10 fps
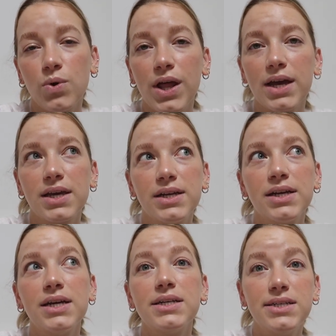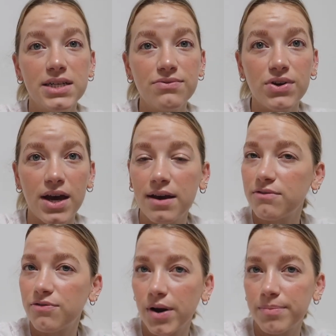Well, I can deviate
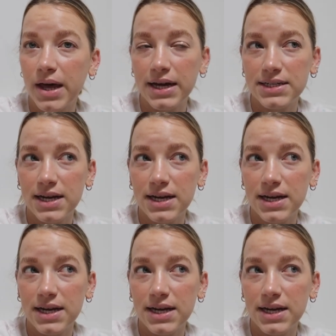from that